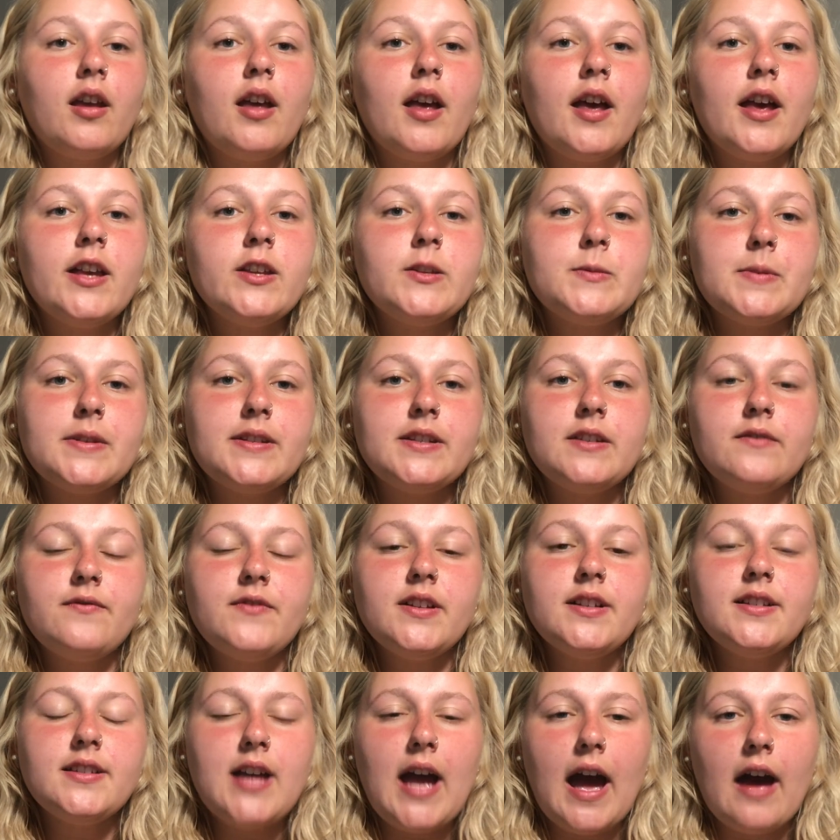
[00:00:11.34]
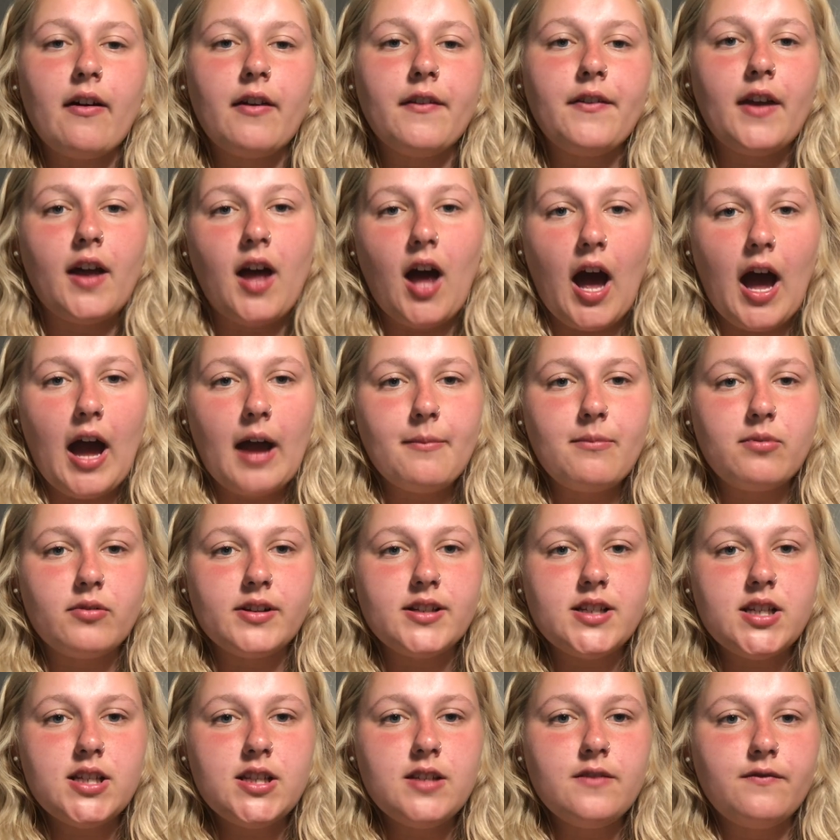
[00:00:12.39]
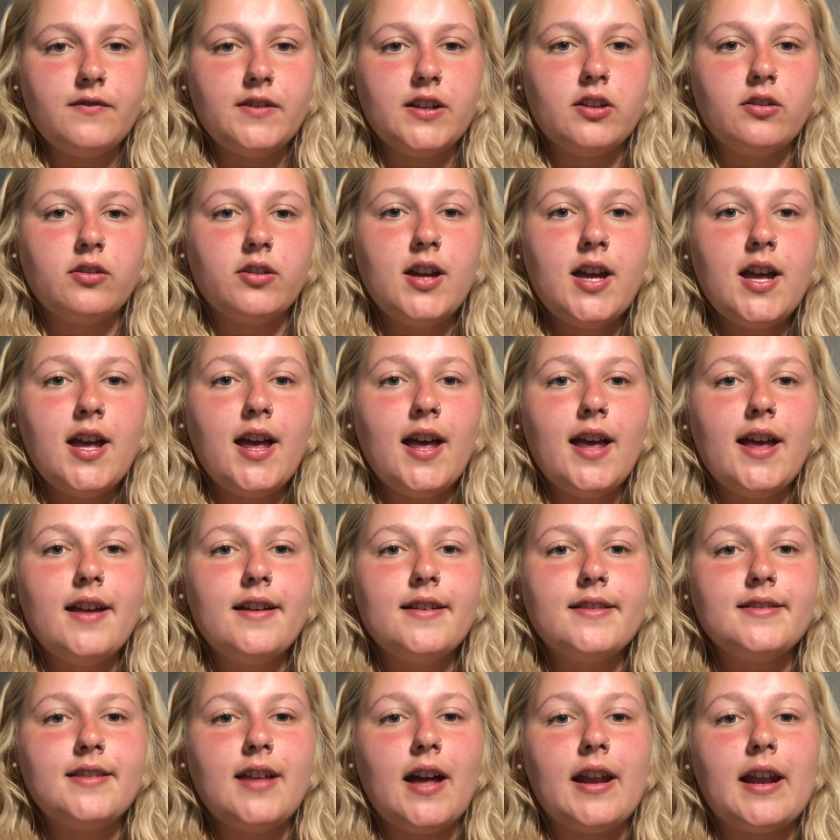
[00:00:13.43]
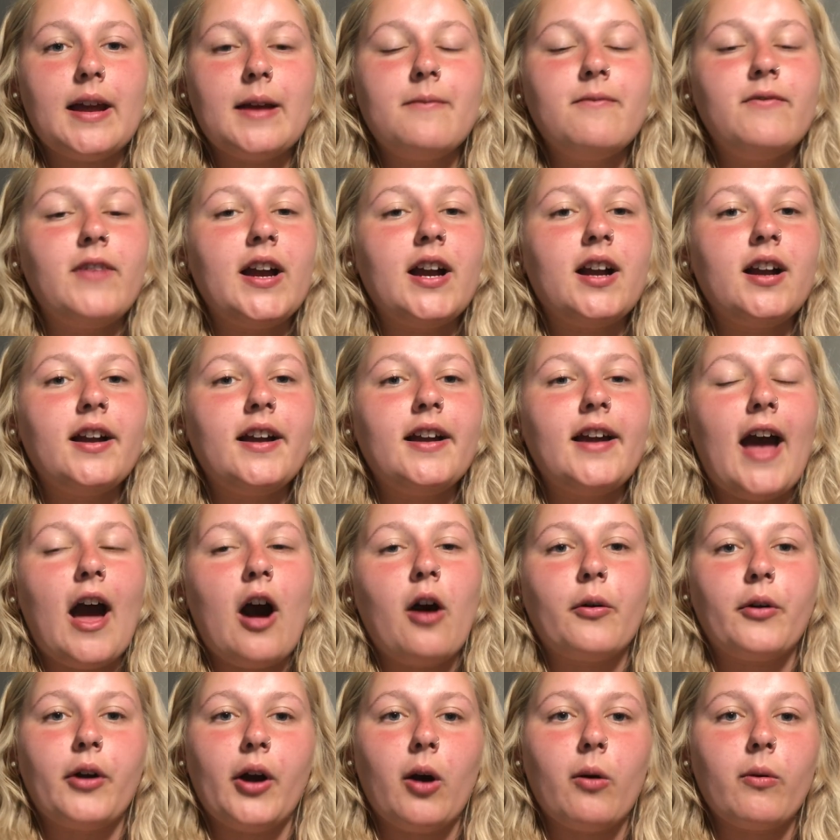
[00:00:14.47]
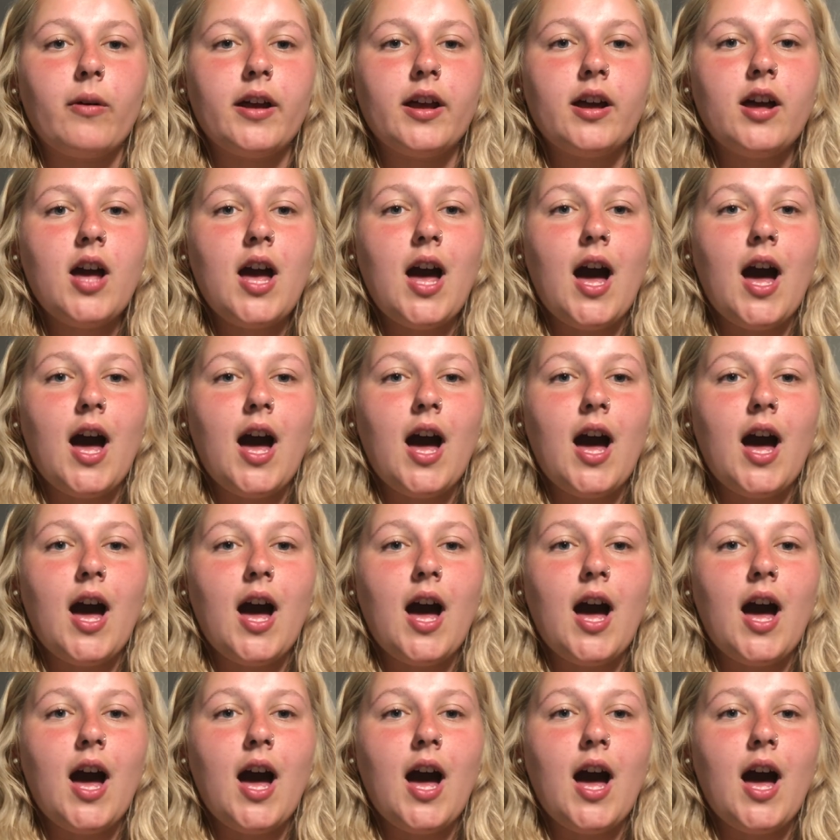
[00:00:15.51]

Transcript: A specific talent that I bring to the field is that I am very outgoing.